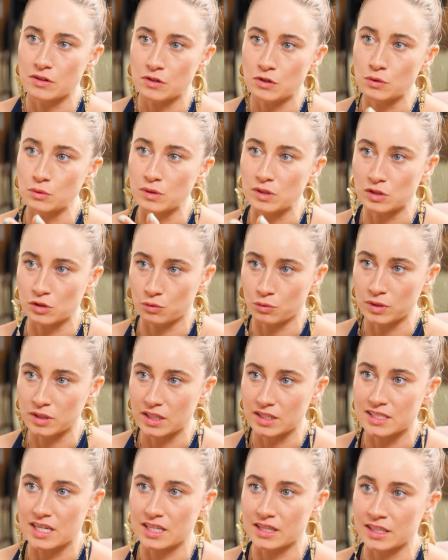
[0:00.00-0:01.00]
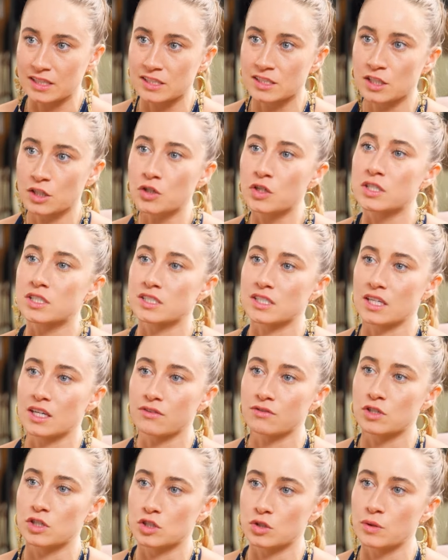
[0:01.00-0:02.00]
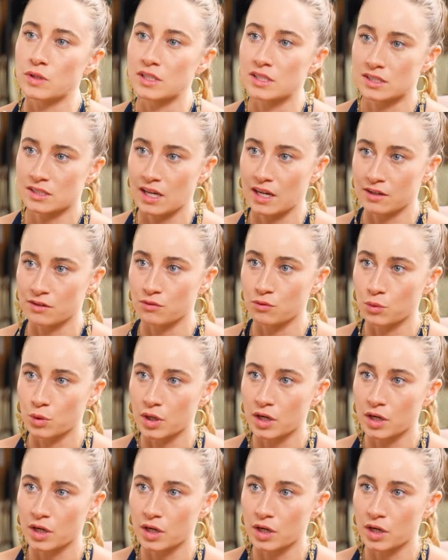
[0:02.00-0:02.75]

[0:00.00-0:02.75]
you need to really take this seriously if you're doing this kind of